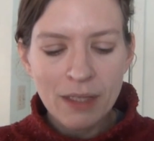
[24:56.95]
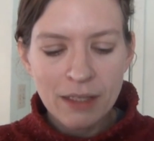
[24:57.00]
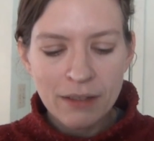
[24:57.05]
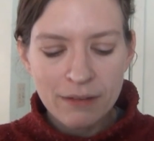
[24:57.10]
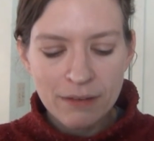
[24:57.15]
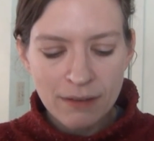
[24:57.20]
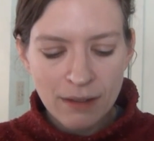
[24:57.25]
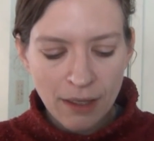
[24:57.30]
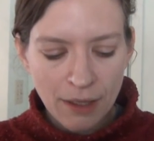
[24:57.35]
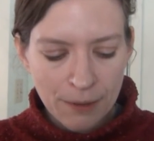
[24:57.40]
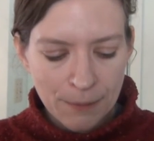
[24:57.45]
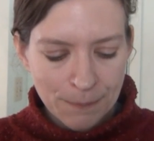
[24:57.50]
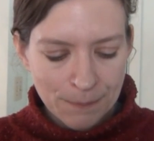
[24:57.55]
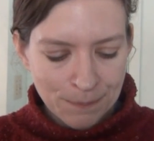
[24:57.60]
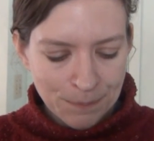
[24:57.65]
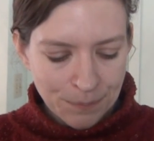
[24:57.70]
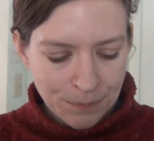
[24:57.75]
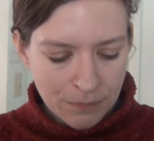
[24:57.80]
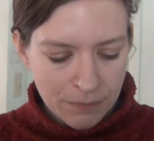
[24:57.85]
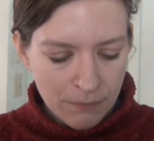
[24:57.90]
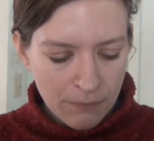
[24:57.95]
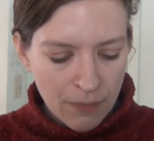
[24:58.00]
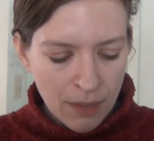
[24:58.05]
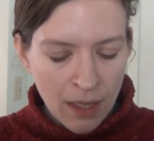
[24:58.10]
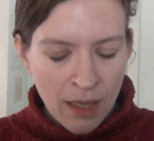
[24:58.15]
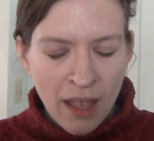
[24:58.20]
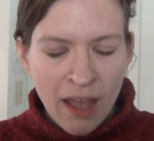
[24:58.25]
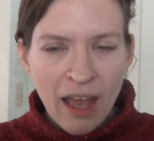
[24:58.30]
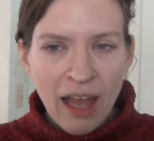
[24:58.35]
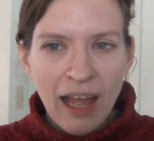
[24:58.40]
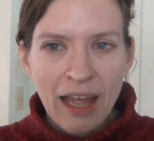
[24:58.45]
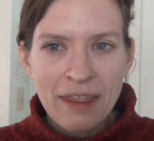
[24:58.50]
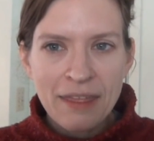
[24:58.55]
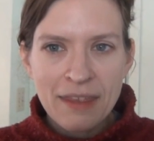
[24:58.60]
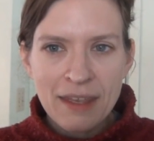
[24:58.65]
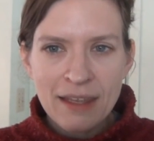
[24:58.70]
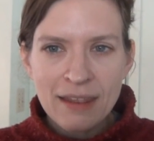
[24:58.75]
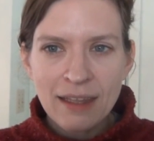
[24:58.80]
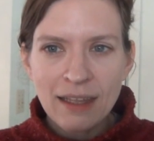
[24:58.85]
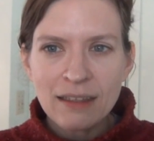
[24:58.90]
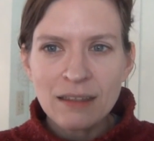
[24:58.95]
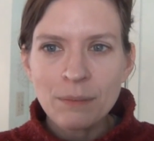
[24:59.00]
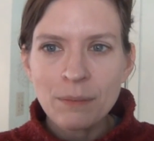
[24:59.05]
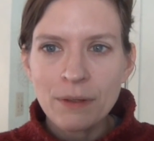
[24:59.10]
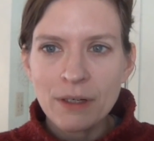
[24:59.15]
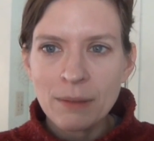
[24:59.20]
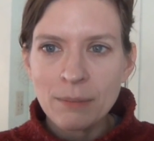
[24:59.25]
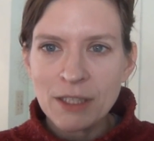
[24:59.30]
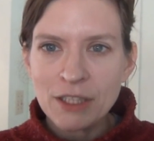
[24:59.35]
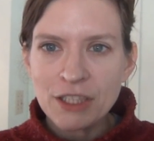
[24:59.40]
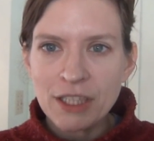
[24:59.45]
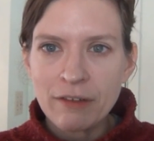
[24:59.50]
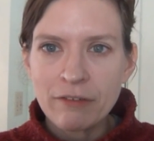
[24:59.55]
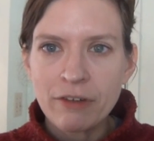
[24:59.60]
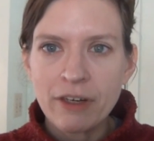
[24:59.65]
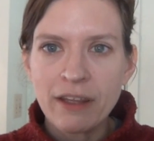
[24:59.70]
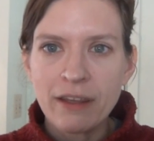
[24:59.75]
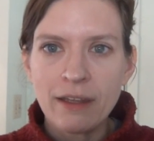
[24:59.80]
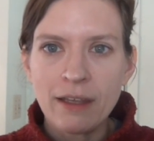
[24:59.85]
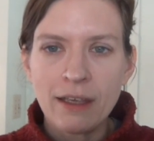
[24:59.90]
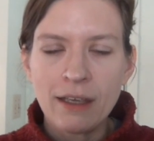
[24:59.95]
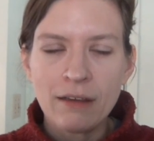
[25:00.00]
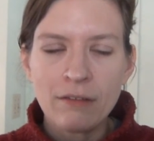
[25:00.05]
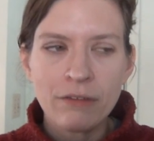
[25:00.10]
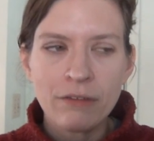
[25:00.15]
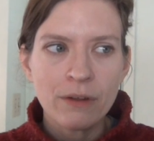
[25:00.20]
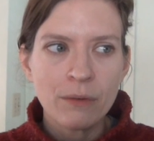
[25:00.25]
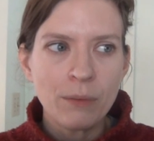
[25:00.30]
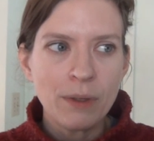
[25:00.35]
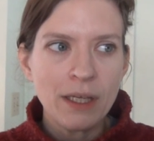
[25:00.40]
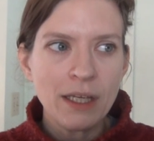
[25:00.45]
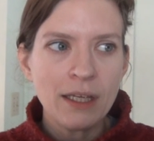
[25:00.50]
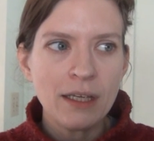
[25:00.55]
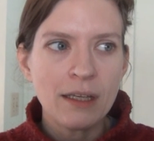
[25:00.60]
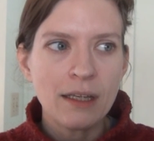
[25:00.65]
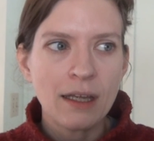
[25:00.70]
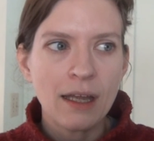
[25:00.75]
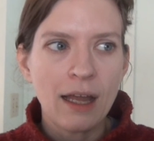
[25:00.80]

So I think that's pretty much everything week.